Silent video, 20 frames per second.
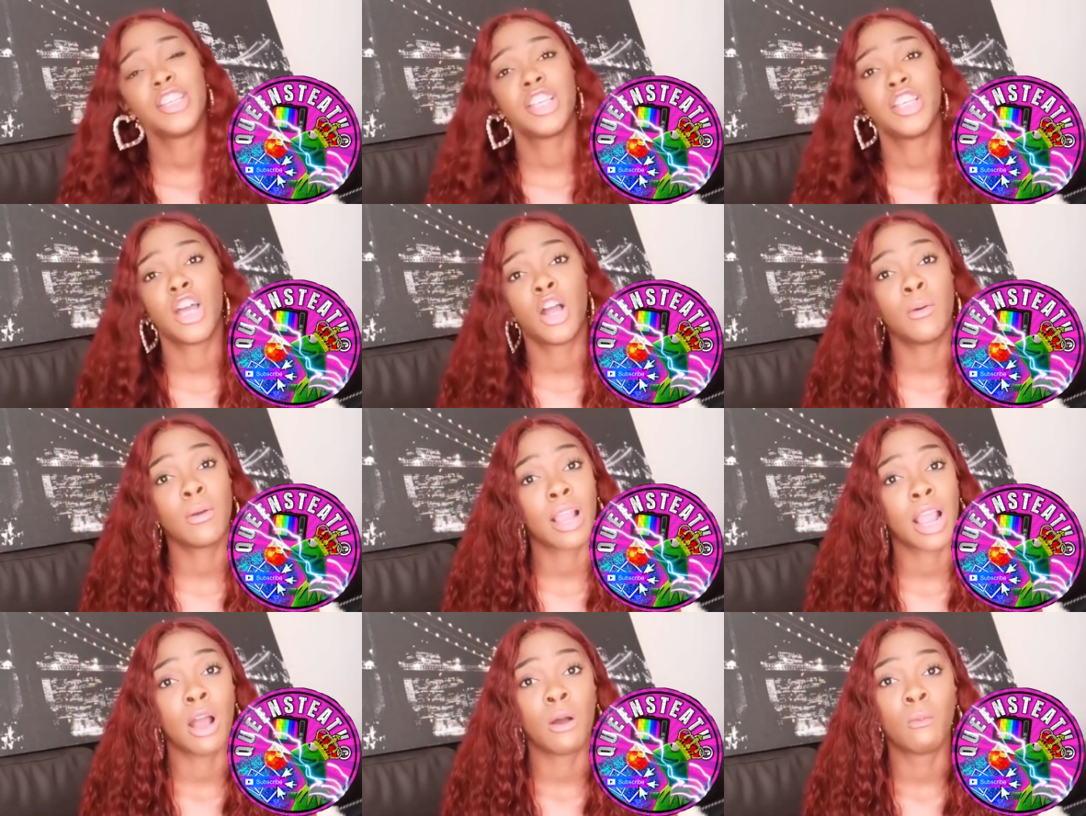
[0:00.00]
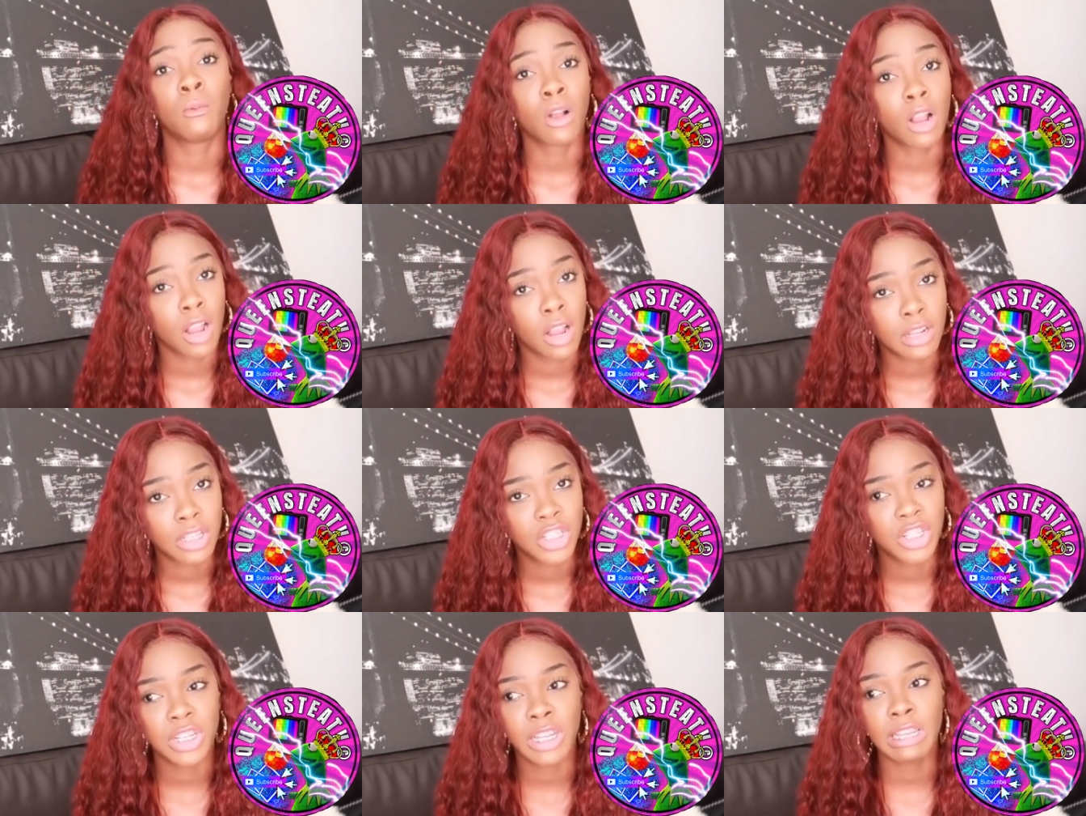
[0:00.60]
she didn't know where i
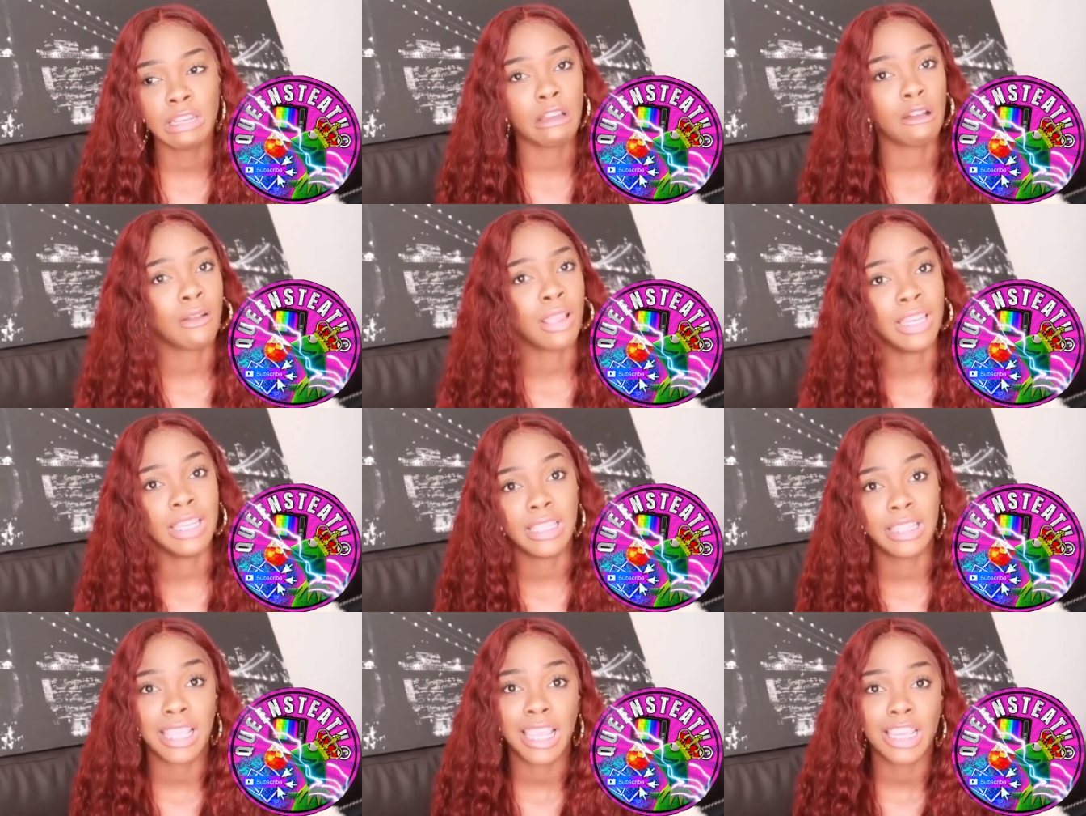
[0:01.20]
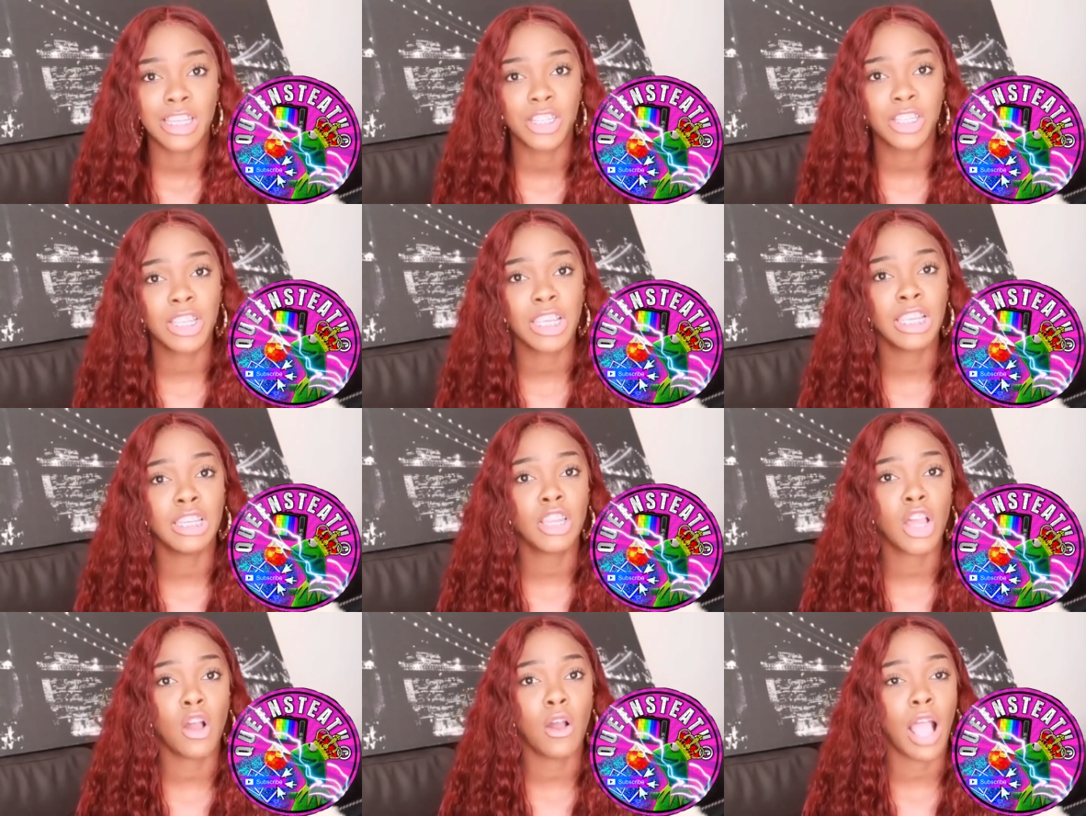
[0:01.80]
worked she didn't know anything she
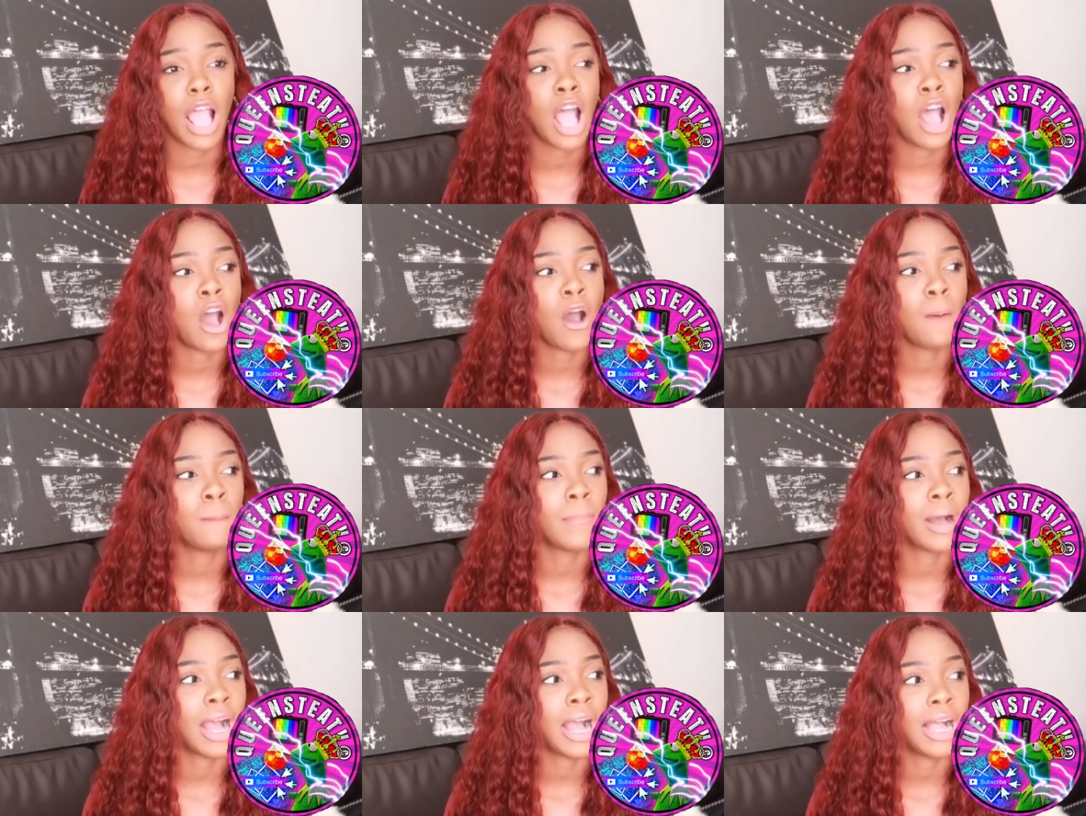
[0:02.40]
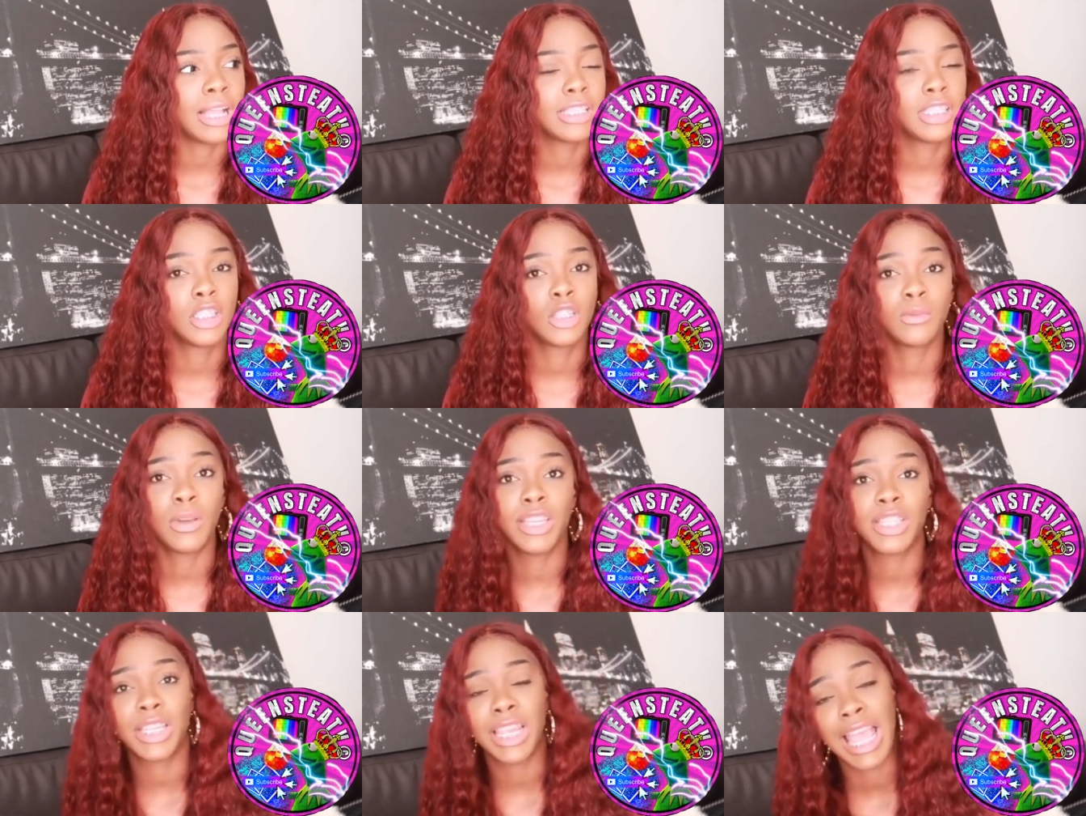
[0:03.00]
didn't know how my
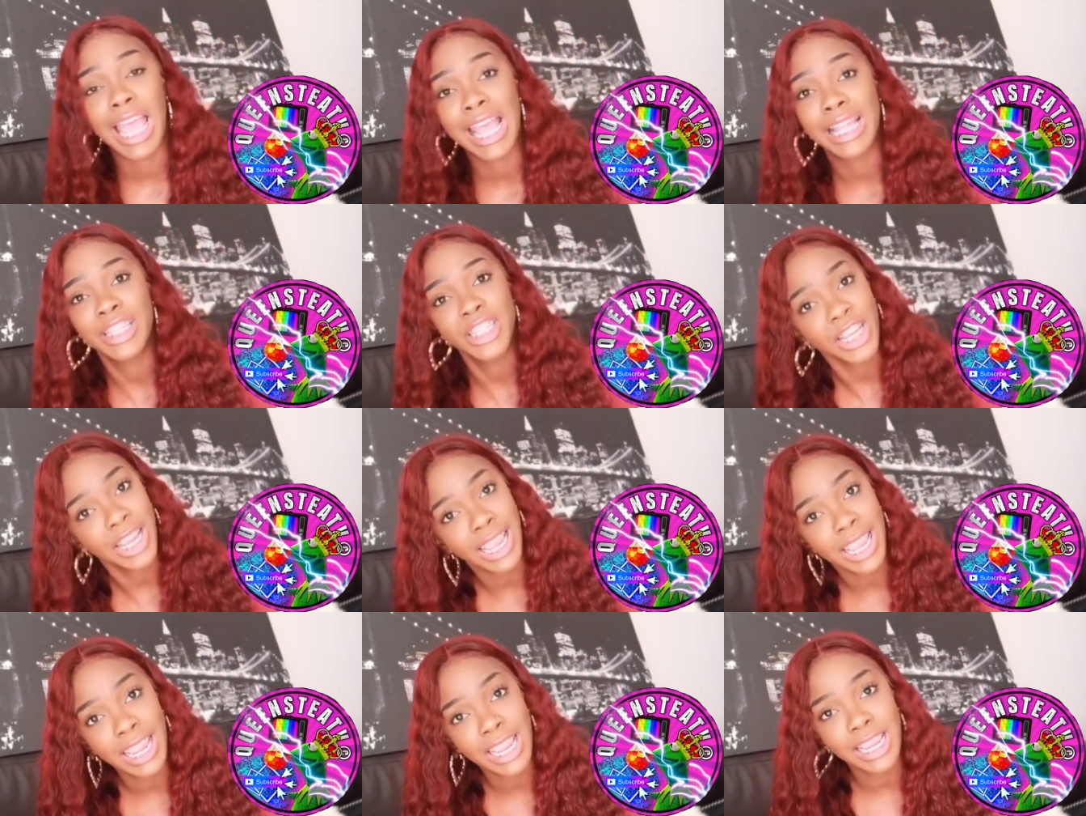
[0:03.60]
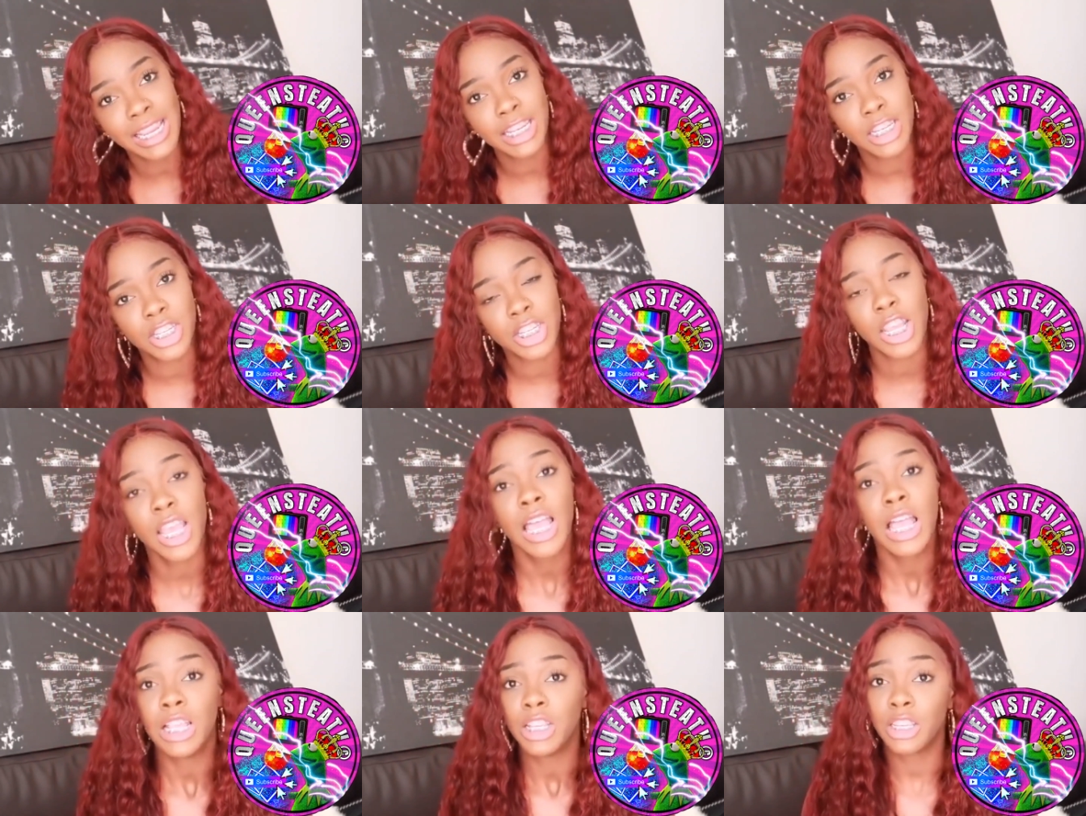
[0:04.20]
situation had
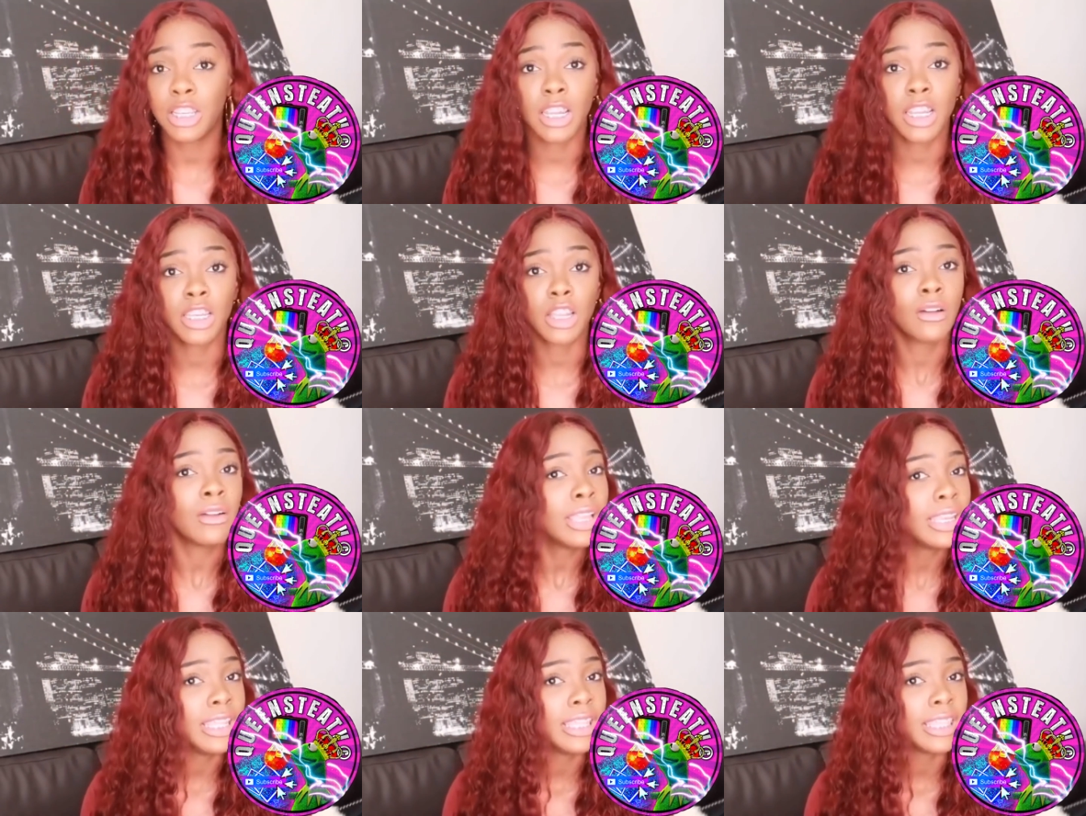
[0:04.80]
changed she didn't know